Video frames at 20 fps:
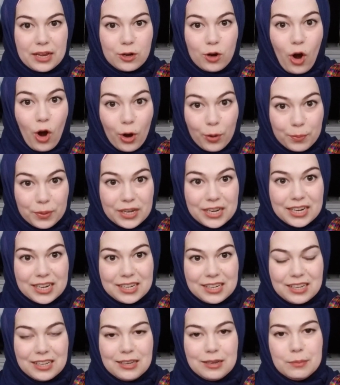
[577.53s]

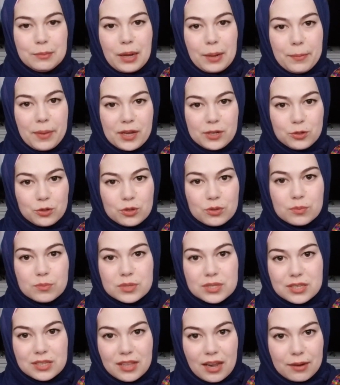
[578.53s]
carpeting in my bedroom
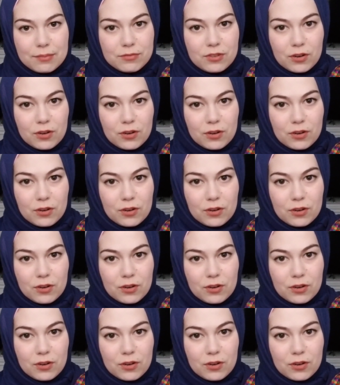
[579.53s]
so that I'm